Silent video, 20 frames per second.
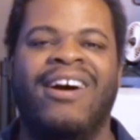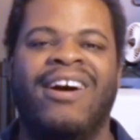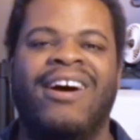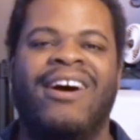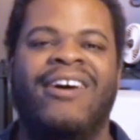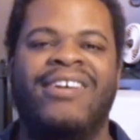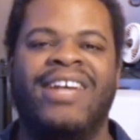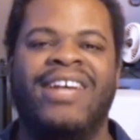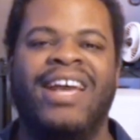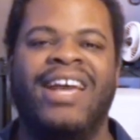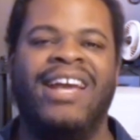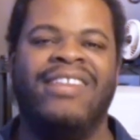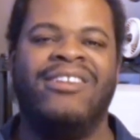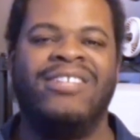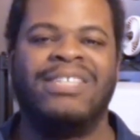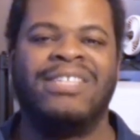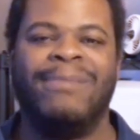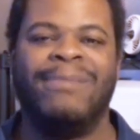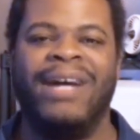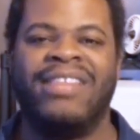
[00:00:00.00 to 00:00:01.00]
Okay,
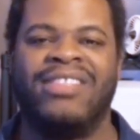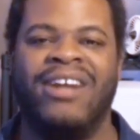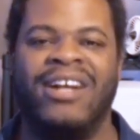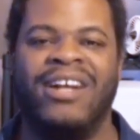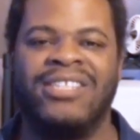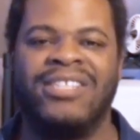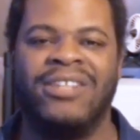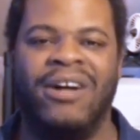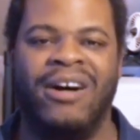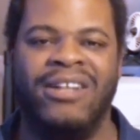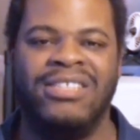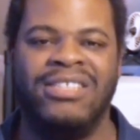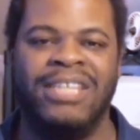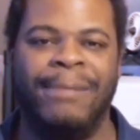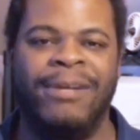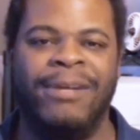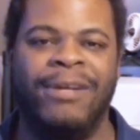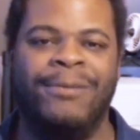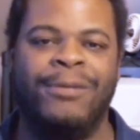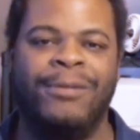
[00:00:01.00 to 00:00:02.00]
those are my thoughts on
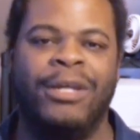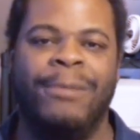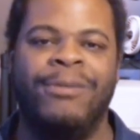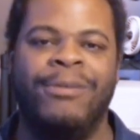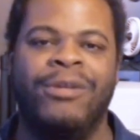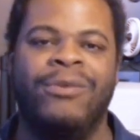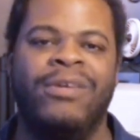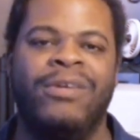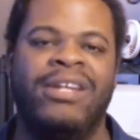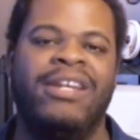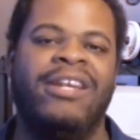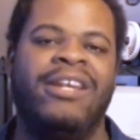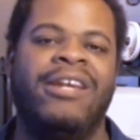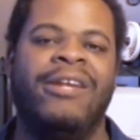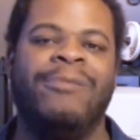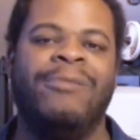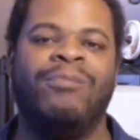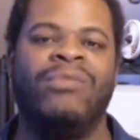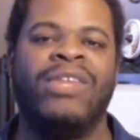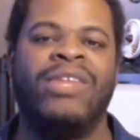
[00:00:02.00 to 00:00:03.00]

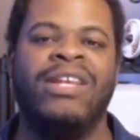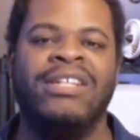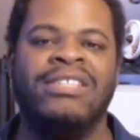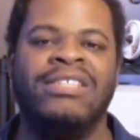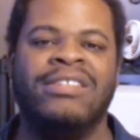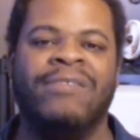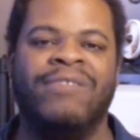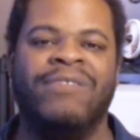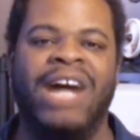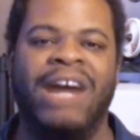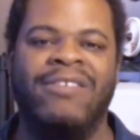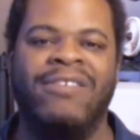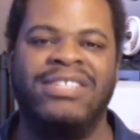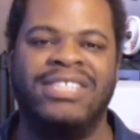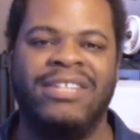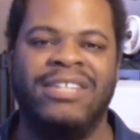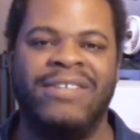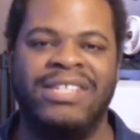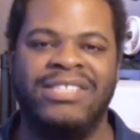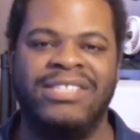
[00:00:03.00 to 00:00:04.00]
WWE Survivor
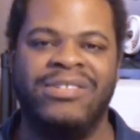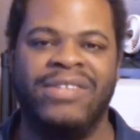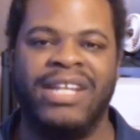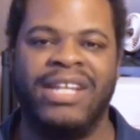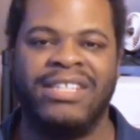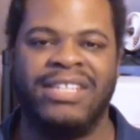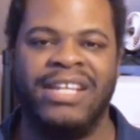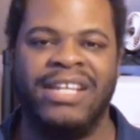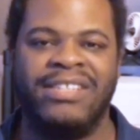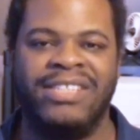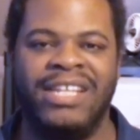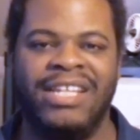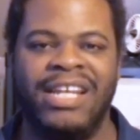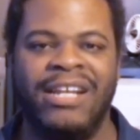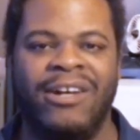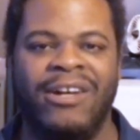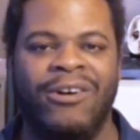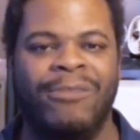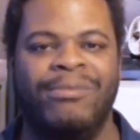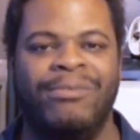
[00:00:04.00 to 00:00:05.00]
Series
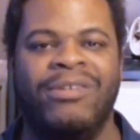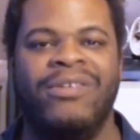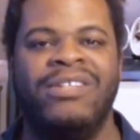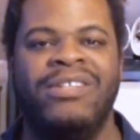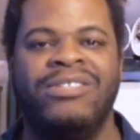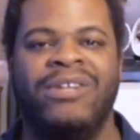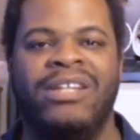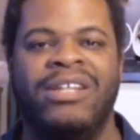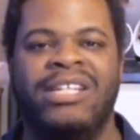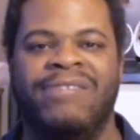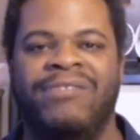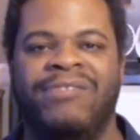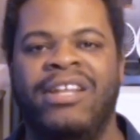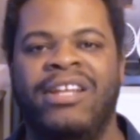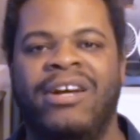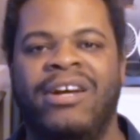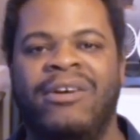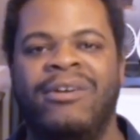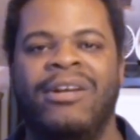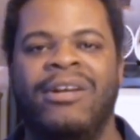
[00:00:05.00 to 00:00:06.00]
2018. I hope you enjoyed this
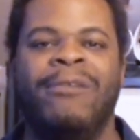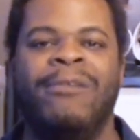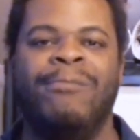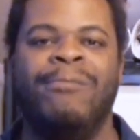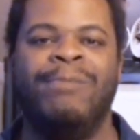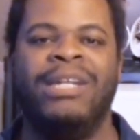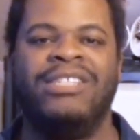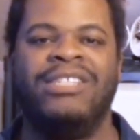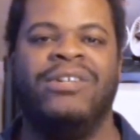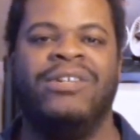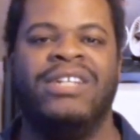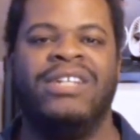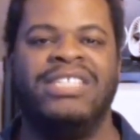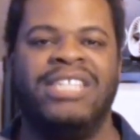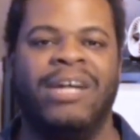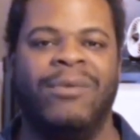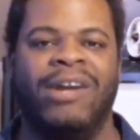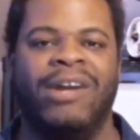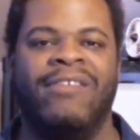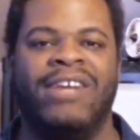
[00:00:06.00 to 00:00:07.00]
video. Be sure to
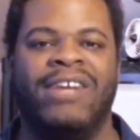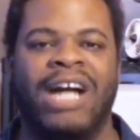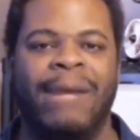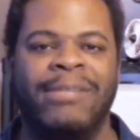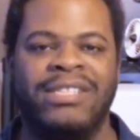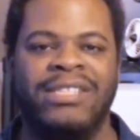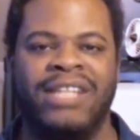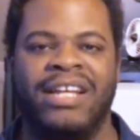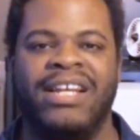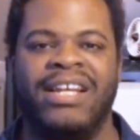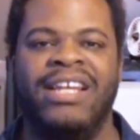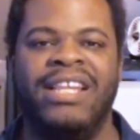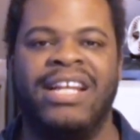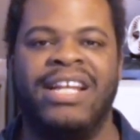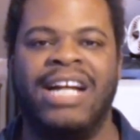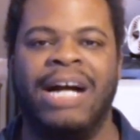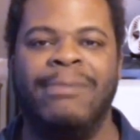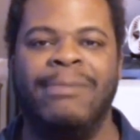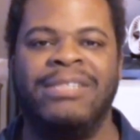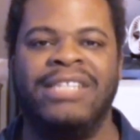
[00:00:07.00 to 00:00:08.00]
share whatever comments you like in the
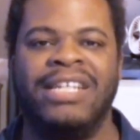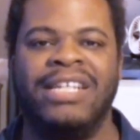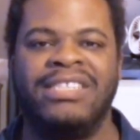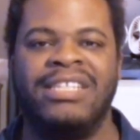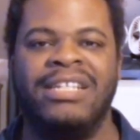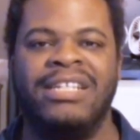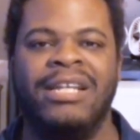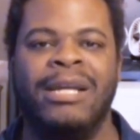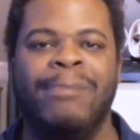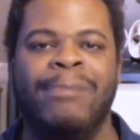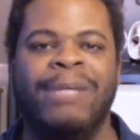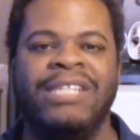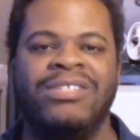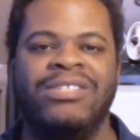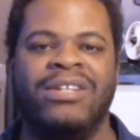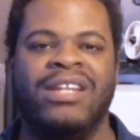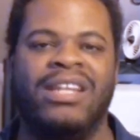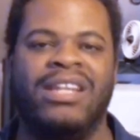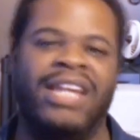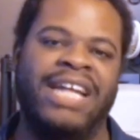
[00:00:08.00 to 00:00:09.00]
comment section. Be
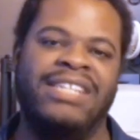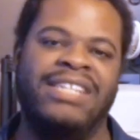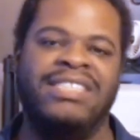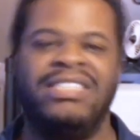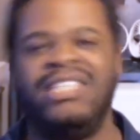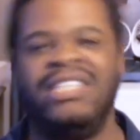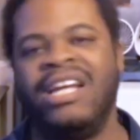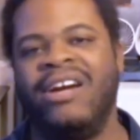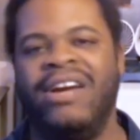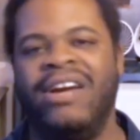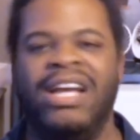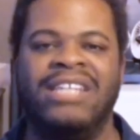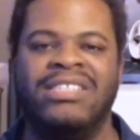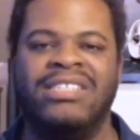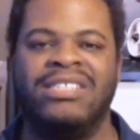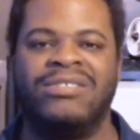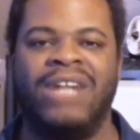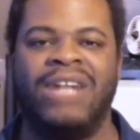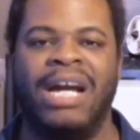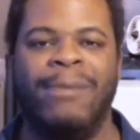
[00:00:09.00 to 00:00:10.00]
sure to like, share, and
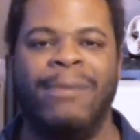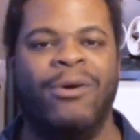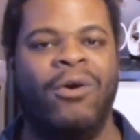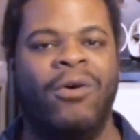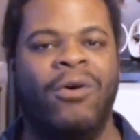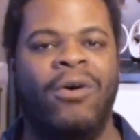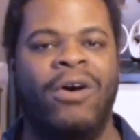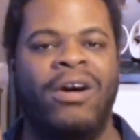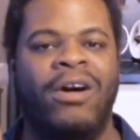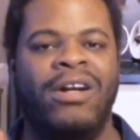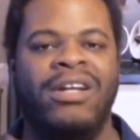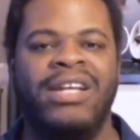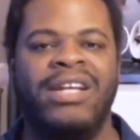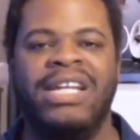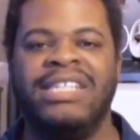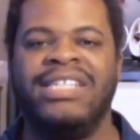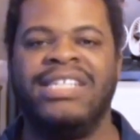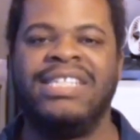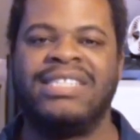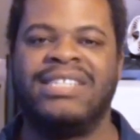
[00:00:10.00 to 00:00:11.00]
subscribe, or
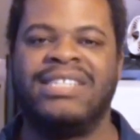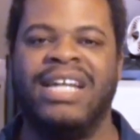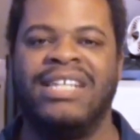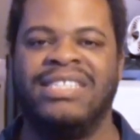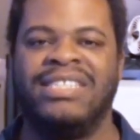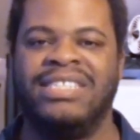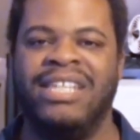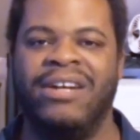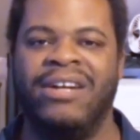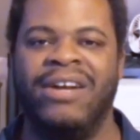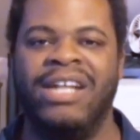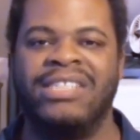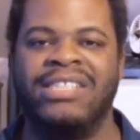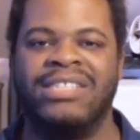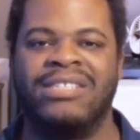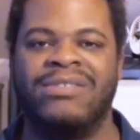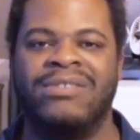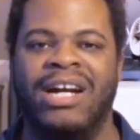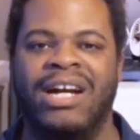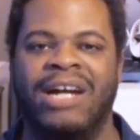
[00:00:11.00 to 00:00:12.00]
dislike, share, and
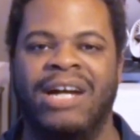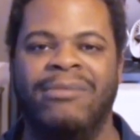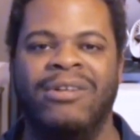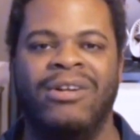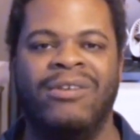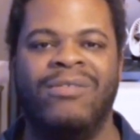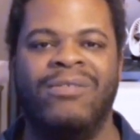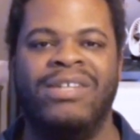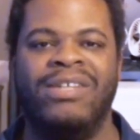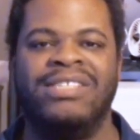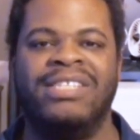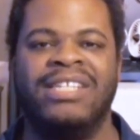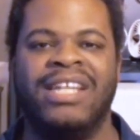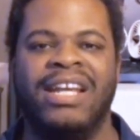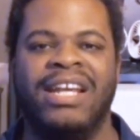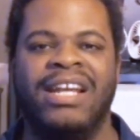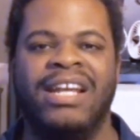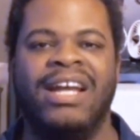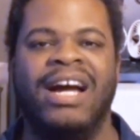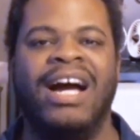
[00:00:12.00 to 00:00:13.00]
subscribe. Once
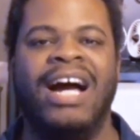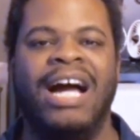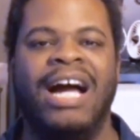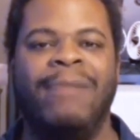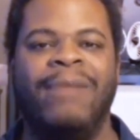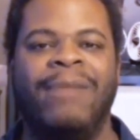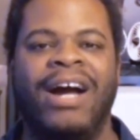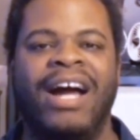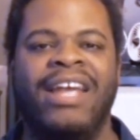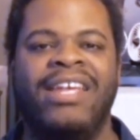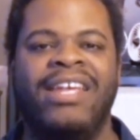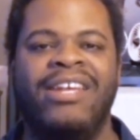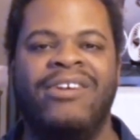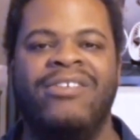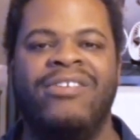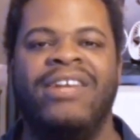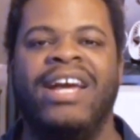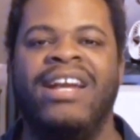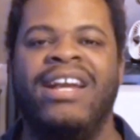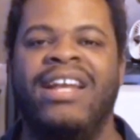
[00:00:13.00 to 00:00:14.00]
again, I'm High
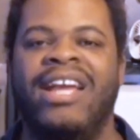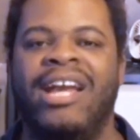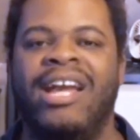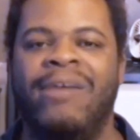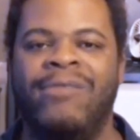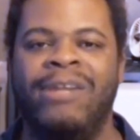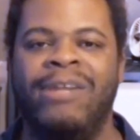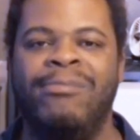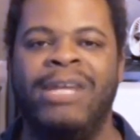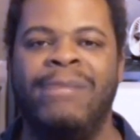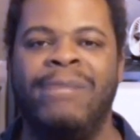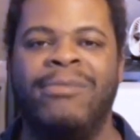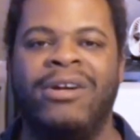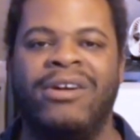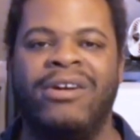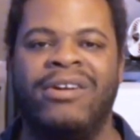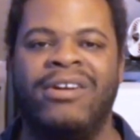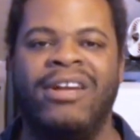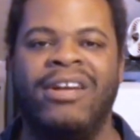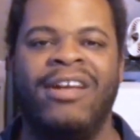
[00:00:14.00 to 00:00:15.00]
Heel Knight, and
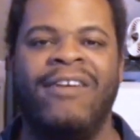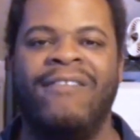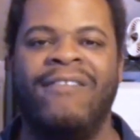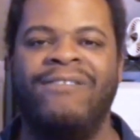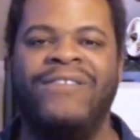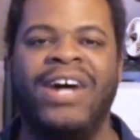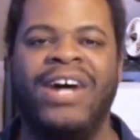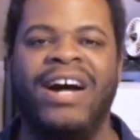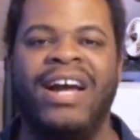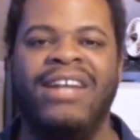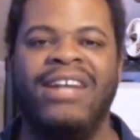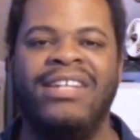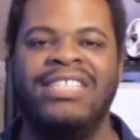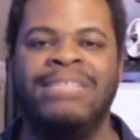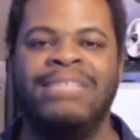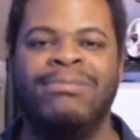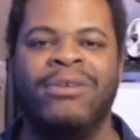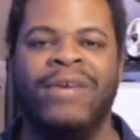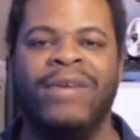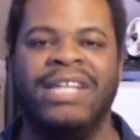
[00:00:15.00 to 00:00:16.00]
remember, find
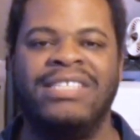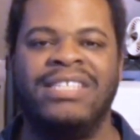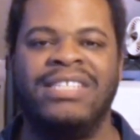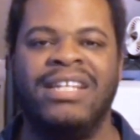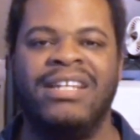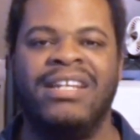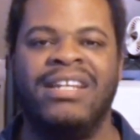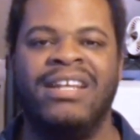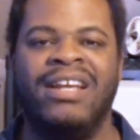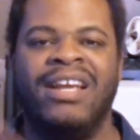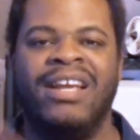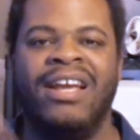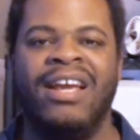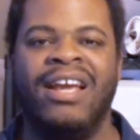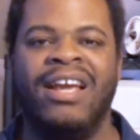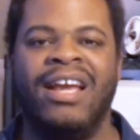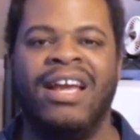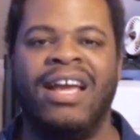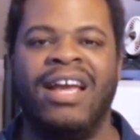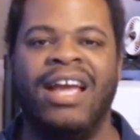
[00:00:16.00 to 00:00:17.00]
inspiration
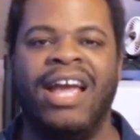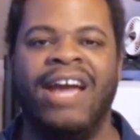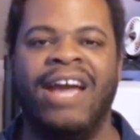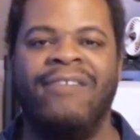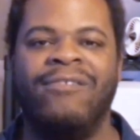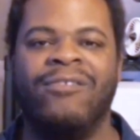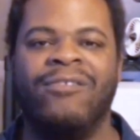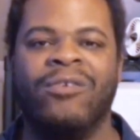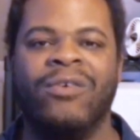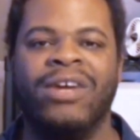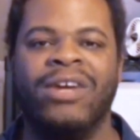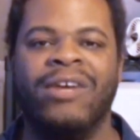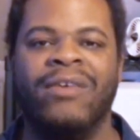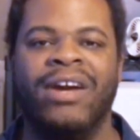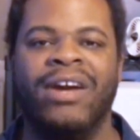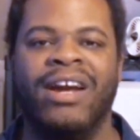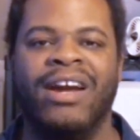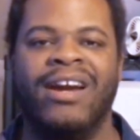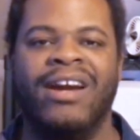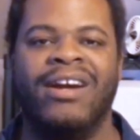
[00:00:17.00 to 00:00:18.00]

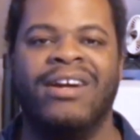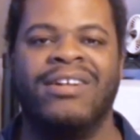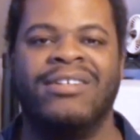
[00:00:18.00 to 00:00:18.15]
everywhere.